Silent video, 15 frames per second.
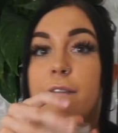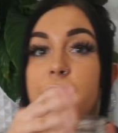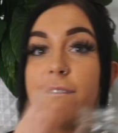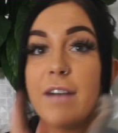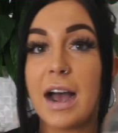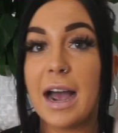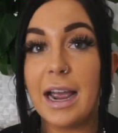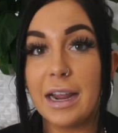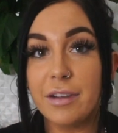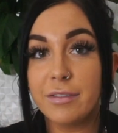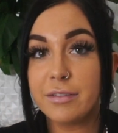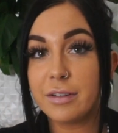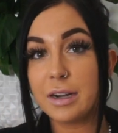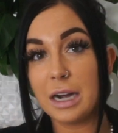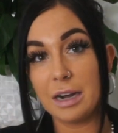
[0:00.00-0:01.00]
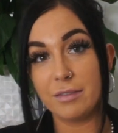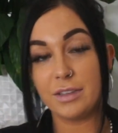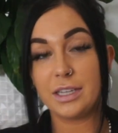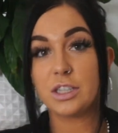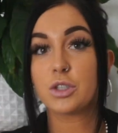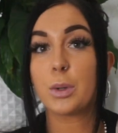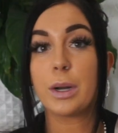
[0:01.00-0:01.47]
5 of
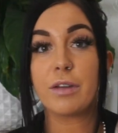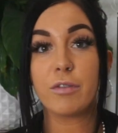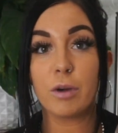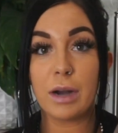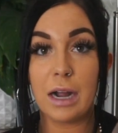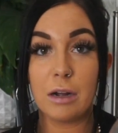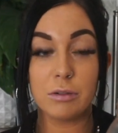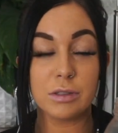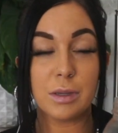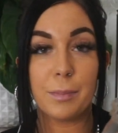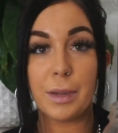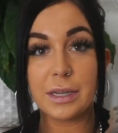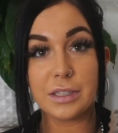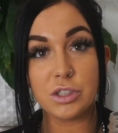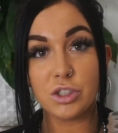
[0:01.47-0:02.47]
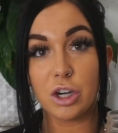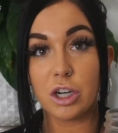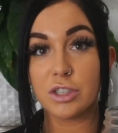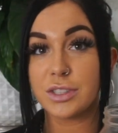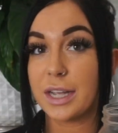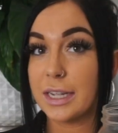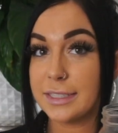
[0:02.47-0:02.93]
these 24-ounce mason
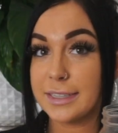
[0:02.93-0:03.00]
jars a